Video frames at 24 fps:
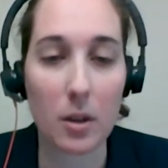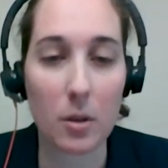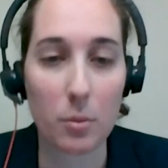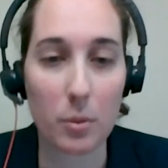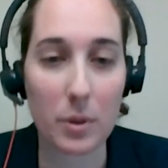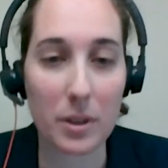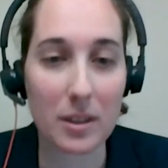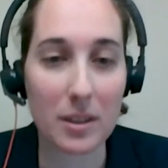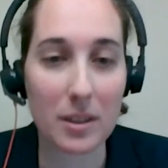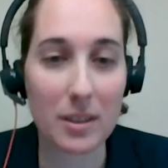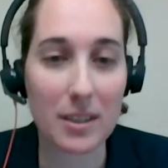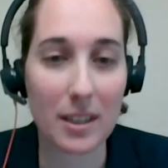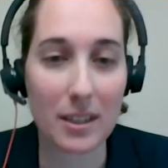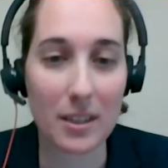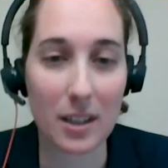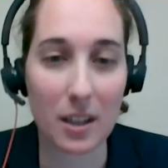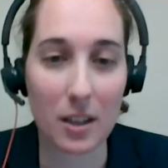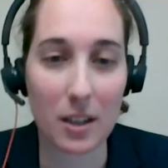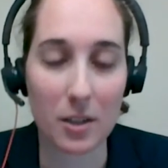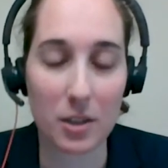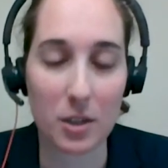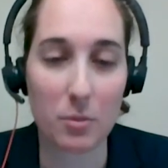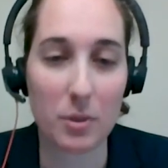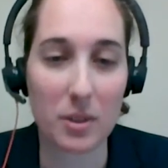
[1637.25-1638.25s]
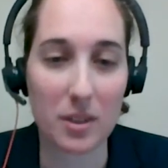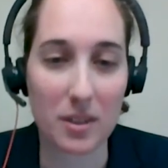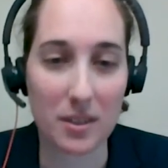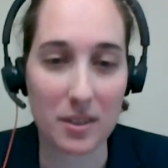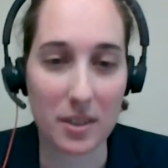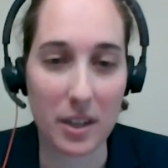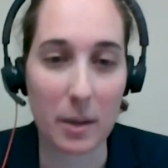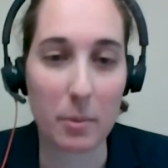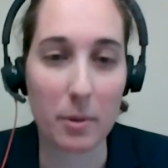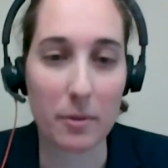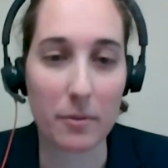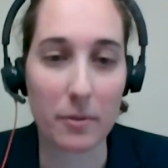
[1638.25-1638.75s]
with the technology, with the
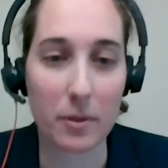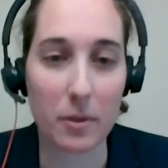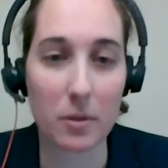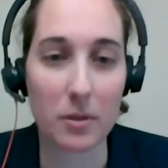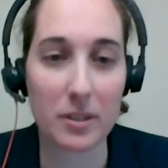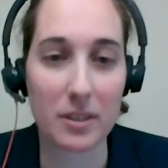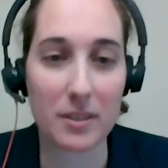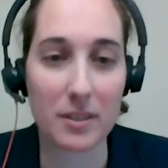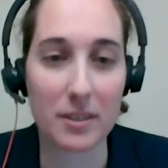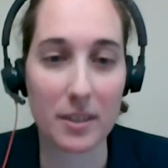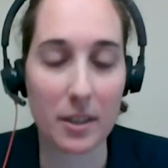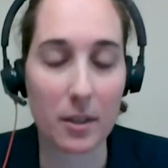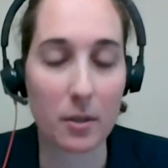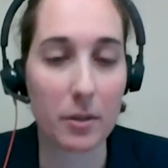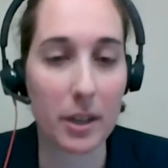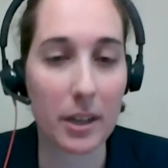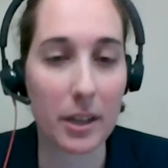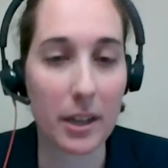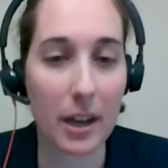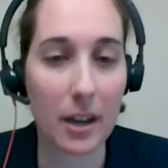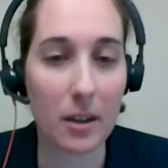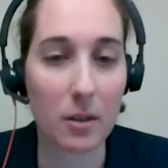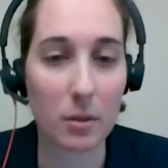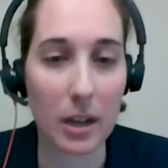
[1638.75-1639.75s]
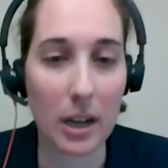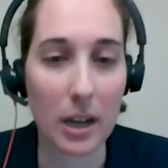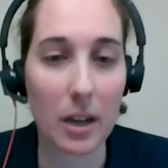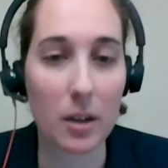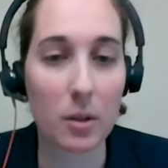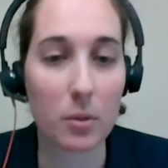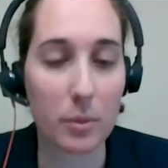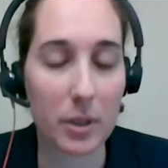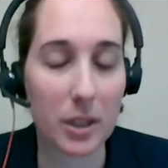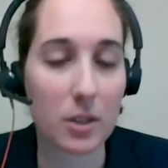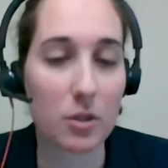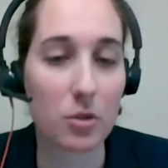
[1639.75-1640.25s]
cyber folks, and say, okay, how do how
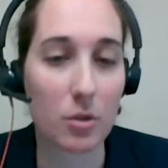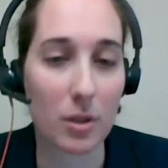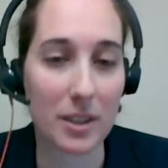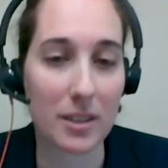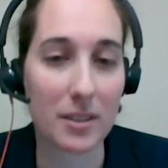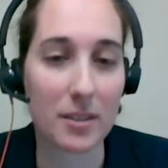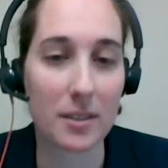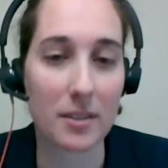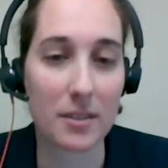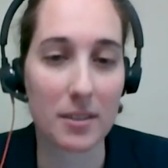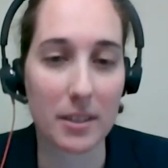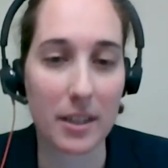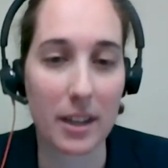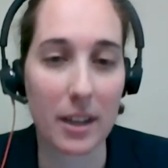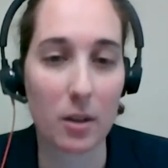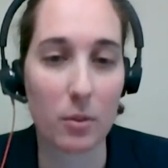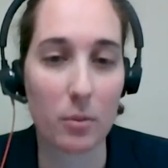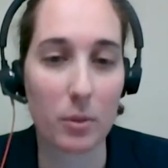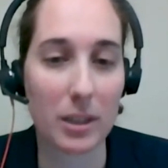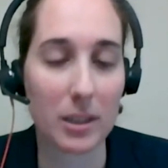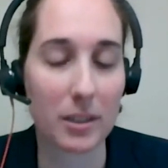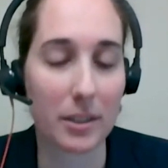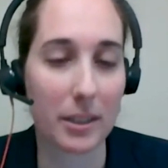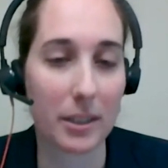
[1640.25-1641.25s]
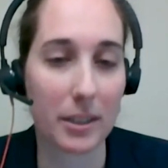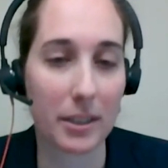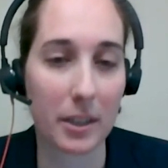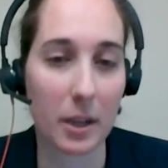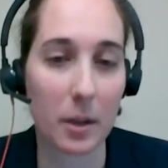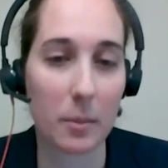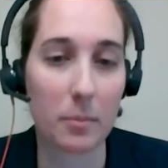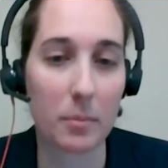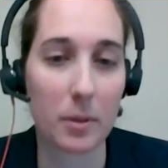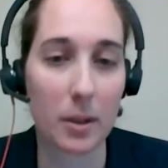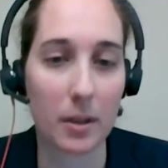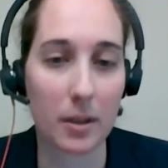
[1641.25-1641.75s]
do we address this and how do we clean it
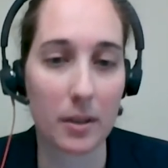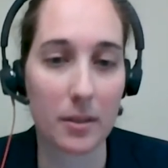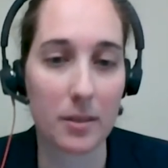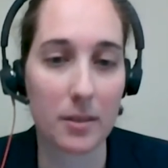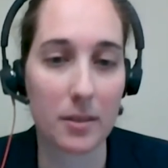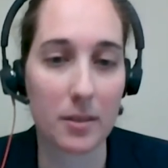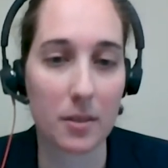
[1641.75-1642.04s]
up uh,